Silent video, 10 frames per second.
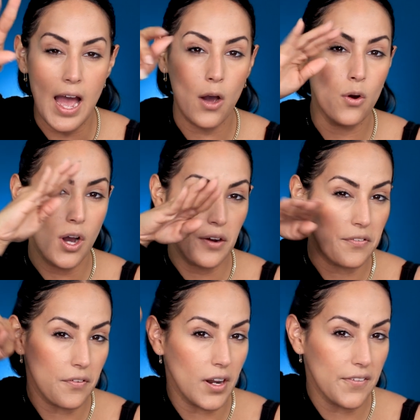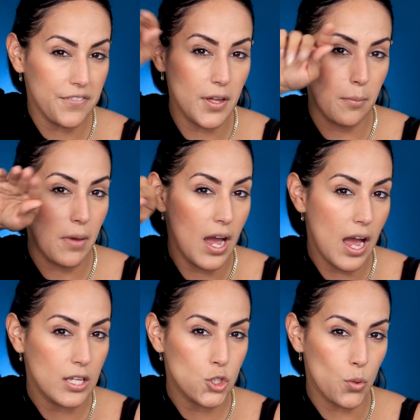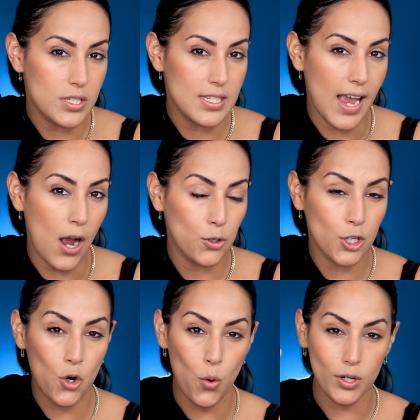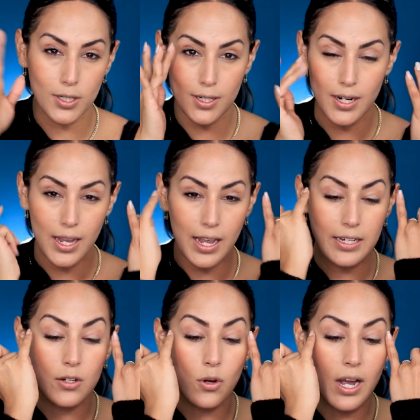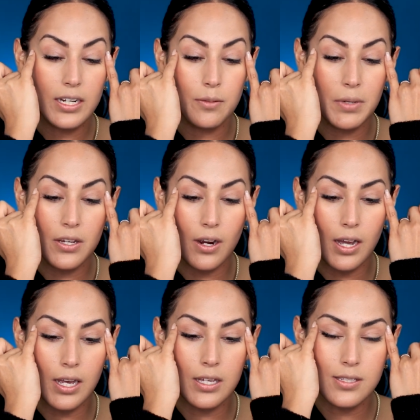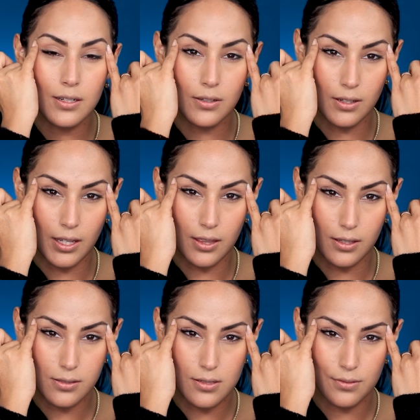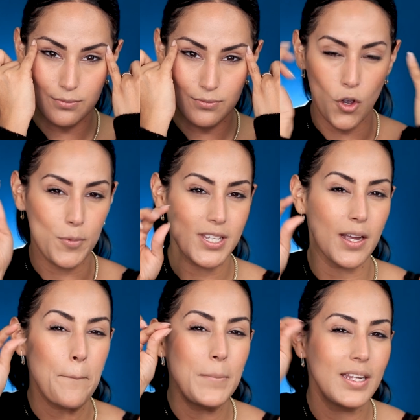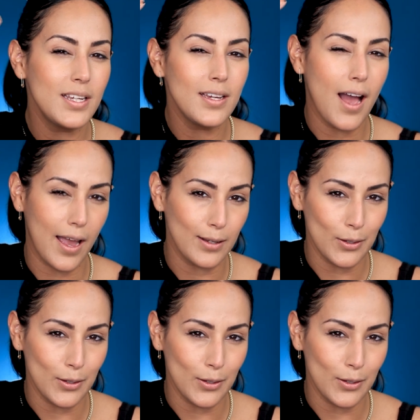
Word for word: out. Fluff them towards the outer corner and it'll kind of make your eyes look like this. Almost like a mini eye